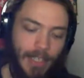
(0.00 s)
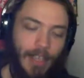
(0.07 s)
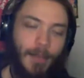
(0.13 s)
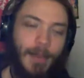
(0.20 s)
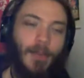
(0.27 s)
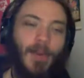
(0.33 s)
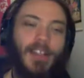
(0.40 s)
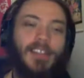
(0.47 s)

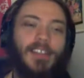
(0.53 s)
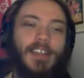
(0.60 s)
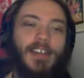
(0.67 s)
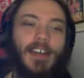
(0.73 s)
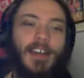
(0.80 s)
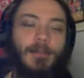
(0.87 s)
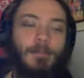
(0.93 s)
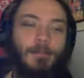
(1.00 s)
tell me, what's
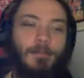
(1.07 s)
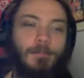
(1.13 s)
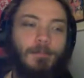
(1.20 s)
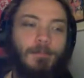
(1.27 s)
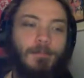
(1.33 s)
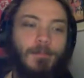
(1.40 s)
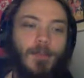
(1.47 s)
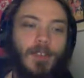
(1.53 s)
going
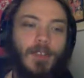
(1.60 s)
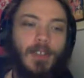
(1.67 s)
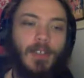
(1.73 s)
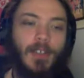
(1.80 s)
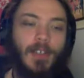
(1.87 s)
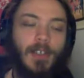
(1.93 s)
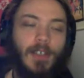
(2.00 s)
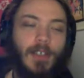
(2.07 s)

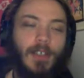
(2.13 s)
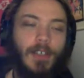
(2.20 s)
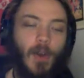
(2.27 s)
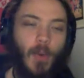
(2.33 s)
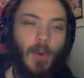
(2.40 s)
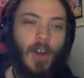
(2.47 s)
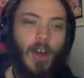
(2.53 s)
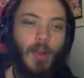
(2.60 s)

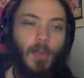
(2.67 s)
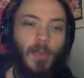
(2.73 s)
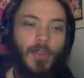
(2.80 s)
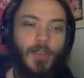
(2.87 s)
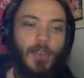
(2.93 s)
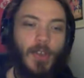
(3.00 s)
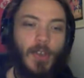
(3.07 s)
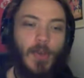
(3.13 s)
on
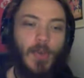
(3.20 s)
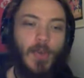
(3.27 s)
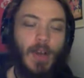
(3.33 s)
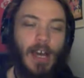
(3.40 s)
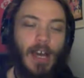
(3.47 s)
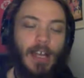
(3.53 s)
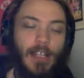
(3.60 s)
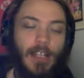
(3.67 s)
with
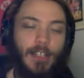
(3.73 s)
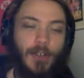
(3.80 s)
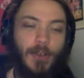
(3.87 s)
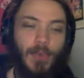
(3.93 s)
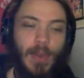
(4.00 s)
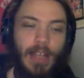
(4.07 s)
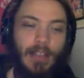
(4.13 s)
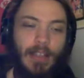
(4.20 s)
you in your
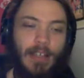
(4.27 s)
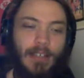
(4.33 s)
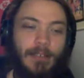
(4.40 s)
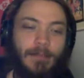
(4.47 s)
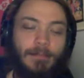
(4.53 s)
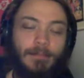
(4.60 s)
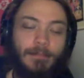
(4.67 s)
rig lately?